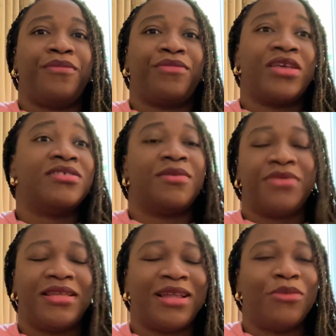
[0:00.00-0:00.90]

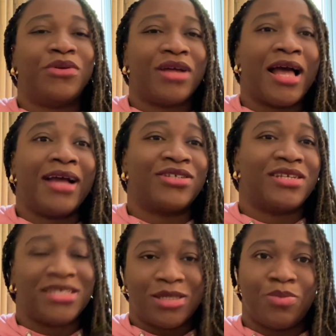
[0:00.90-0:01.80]
something that would
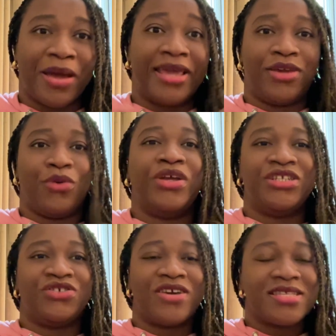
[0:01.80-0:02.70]
actually spike your
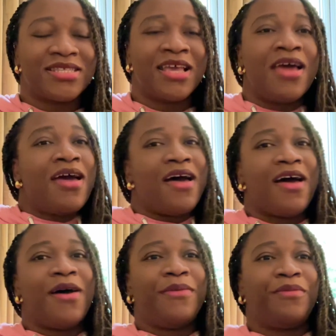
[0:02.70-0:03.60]
interest.
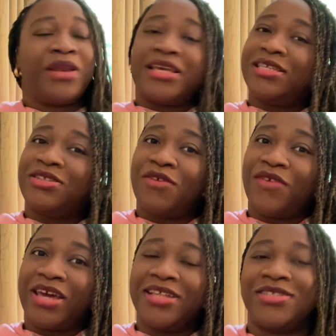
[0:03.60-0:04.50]
Please do not
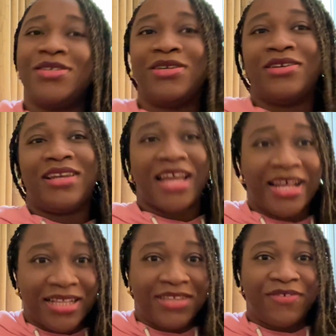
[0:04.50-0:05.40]
forget to
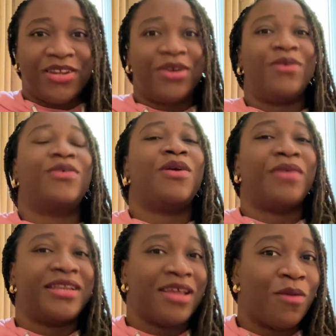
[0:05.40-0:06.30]
like this video,
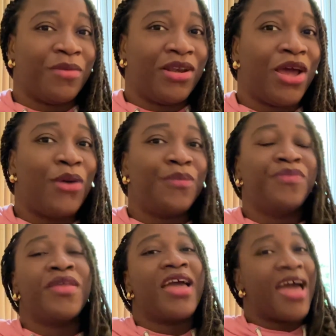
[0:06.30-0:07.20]
comment down below,
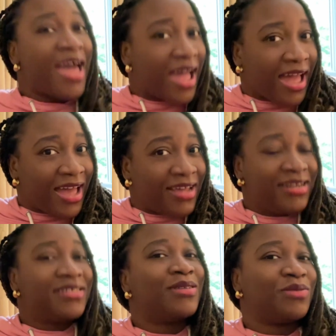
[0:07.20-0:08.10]
and
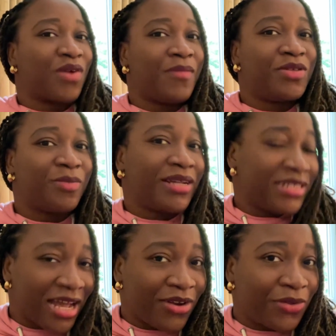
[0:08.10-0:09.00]
subscribe to my
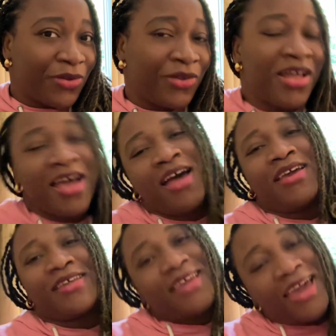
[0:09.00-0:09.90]
channel.
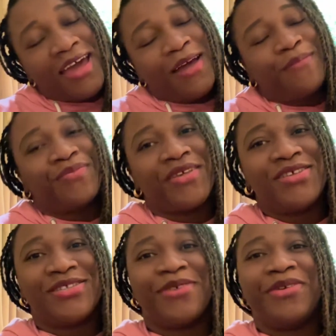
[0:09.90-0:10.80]
Yeah,
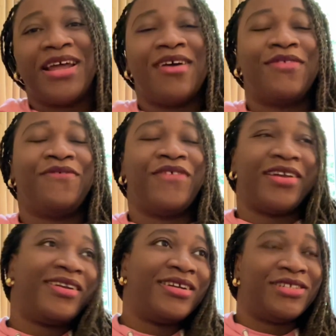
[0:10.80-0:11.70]
so without
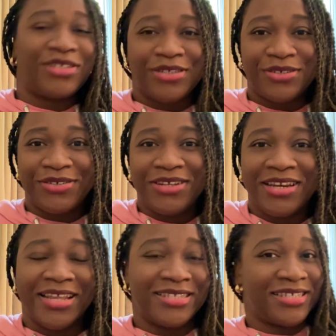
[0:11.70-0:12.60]
further ado,
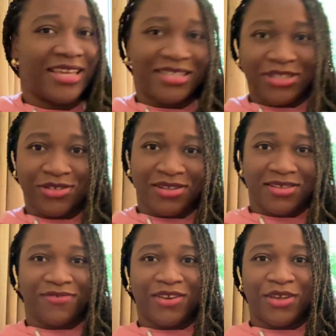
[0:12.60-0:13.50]
let's get into
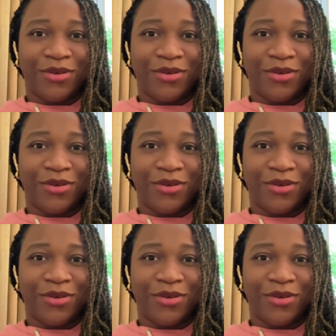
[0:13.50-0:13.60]
this video.